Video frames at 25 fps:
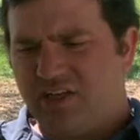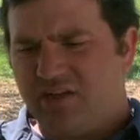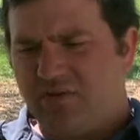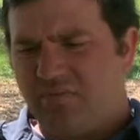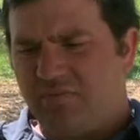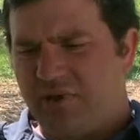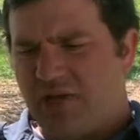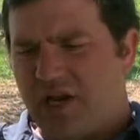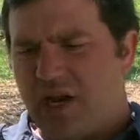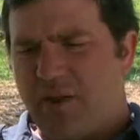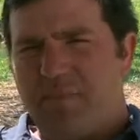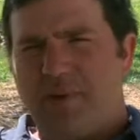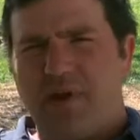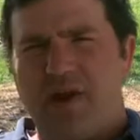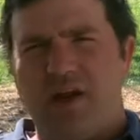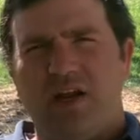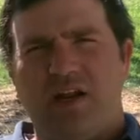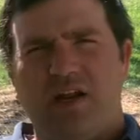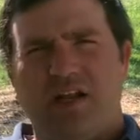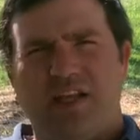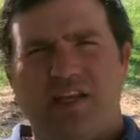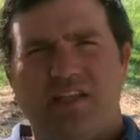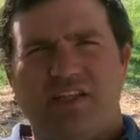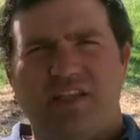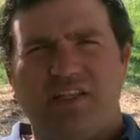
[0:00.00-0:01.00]
but
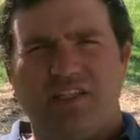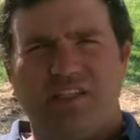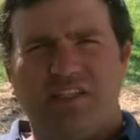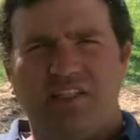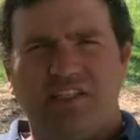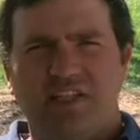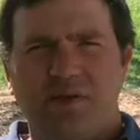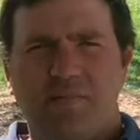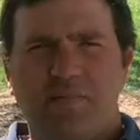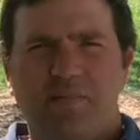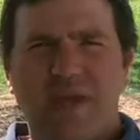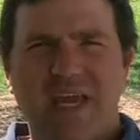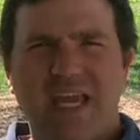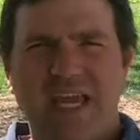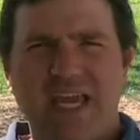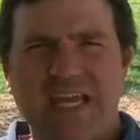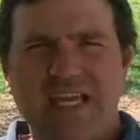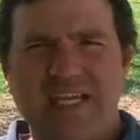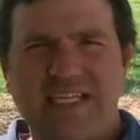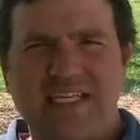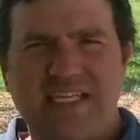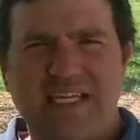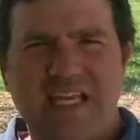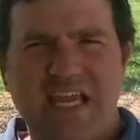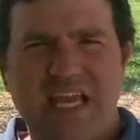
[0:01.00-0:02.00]
apparently this is the
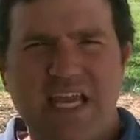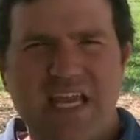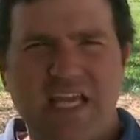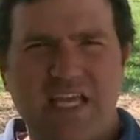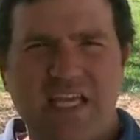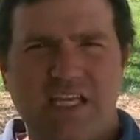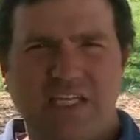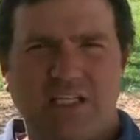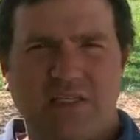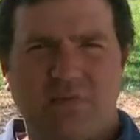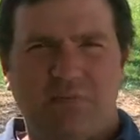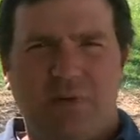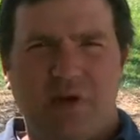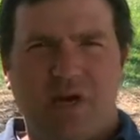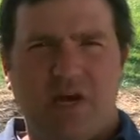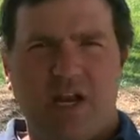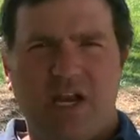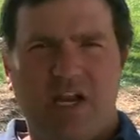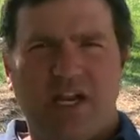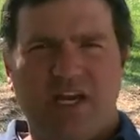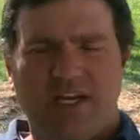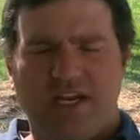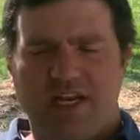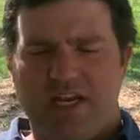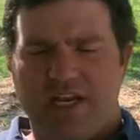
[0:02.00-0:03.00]
bee's knees, pun
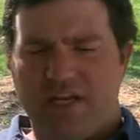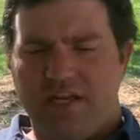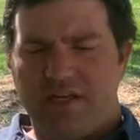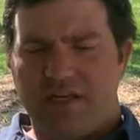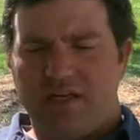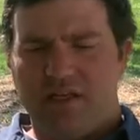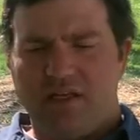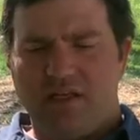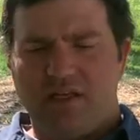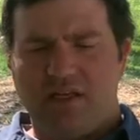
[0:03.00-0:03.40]
intended.